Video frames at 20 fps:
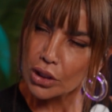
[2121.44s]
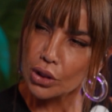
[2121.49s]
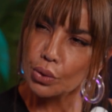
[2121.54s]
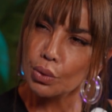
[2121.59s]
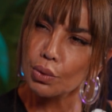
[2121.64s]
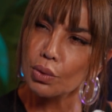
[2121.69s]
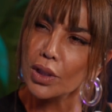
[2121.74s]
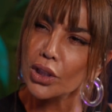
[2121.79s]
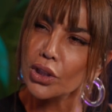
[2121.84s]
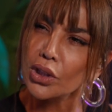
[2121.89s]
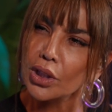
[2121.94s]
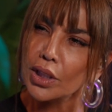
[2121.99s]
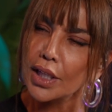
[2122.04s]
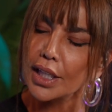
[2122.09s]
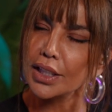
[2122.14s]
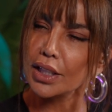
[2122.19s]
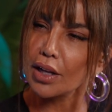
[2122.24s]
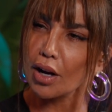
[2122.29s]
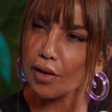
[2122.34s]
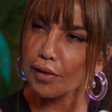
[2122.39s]

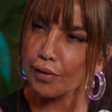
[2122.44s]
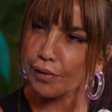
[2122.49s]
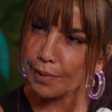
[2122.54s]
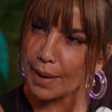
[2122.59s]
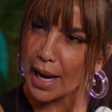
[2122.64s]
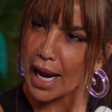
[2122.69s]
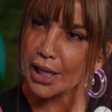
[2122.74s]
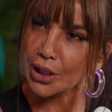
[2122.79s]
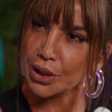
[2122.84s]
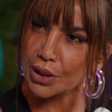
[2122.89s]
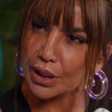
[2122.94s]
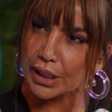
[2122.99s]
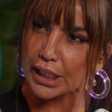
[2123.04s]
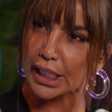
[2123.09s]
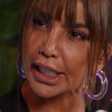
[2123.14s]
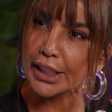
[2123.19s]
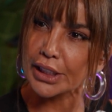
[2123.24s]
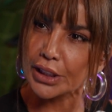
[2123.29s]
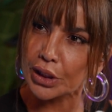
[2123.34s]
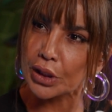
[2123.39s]
richness of passion
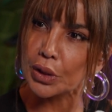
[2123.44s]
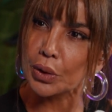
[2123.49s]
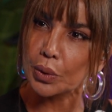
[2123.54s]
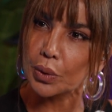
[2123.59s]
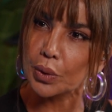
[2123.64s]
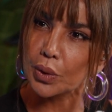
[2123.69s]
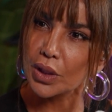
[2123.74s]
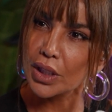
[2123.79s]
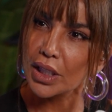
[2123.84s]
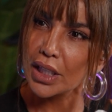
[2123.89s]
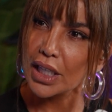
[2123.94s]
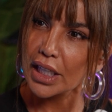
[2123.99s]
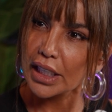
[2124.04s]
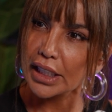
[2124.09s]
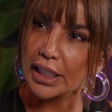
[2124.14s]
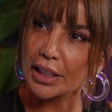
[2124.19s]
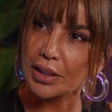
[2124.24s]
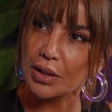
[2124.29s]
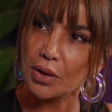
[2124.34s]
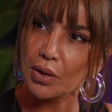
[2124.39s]
in you,
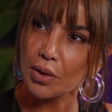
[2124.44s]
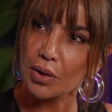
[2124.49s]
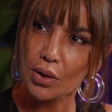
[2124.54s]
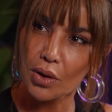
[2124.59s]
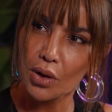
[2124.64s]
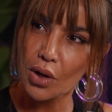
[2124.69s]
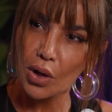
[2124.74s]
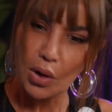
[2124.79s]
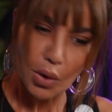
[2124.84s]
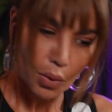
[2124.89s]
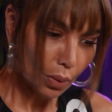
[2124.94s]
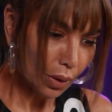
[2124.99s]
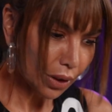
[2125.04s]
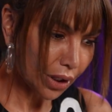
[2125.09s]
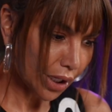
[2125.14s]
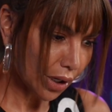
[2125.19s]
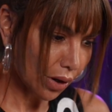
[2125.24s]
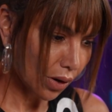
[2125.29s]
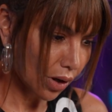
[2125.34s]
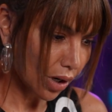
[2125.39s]
with
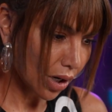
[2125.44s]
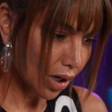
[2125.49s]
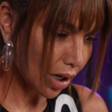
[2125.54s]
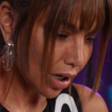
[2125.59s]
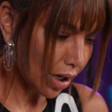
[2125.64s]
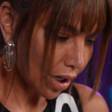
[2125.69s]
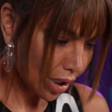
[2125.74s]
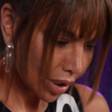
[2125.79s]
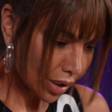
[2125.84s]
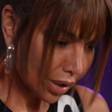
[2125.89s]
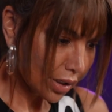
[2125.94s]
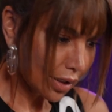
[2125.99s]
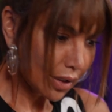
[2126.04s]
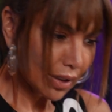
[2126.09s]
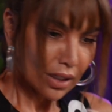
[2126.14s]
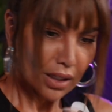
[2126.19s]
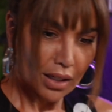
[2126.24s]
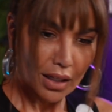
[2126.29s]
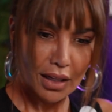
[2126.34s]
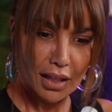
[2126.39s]
your
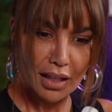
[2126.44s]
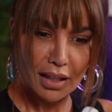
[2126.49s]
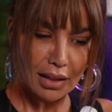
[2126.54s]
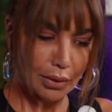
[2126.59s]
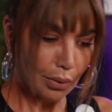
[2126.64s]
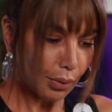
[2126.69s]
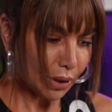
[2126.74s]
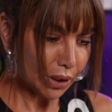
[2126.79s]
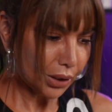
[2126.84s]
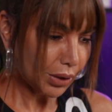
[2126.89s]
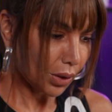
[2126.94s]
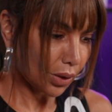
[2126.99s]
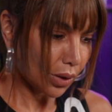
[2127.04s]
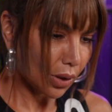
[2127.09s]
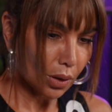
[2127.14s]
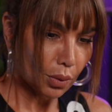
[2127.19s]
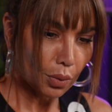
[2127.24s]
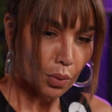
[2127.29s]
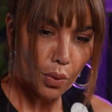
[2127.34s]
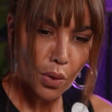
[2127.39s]

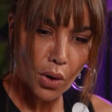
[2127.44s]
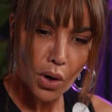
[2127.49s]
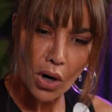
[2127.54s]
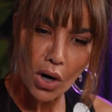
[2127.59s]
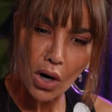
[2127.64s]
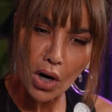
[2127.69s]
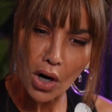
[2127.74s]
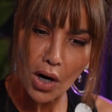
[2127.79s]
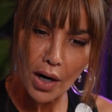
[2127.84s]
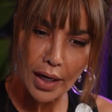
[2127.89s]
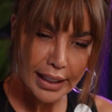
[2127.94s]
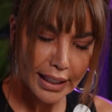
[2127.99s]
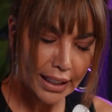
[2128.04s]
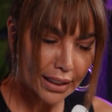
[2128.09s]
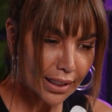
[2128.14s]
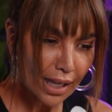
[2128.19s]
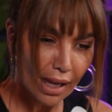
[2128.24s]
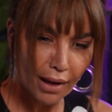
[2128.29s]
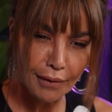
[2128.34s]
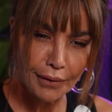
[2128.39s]
work and
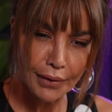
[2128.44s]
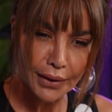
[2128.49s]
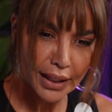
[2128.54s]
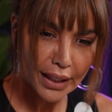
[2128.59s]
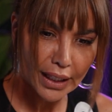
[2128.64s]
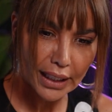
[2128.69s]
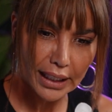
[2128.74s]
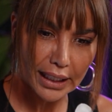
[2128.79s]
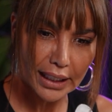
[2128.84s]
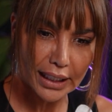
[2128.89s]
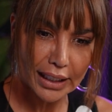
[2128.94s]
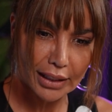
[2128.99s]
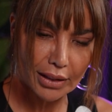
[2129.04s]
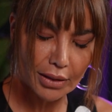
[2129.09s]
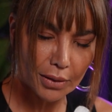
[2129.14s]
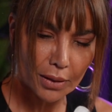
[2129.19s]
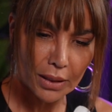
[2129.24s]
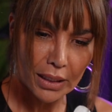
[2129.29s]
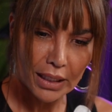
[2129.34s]
everything,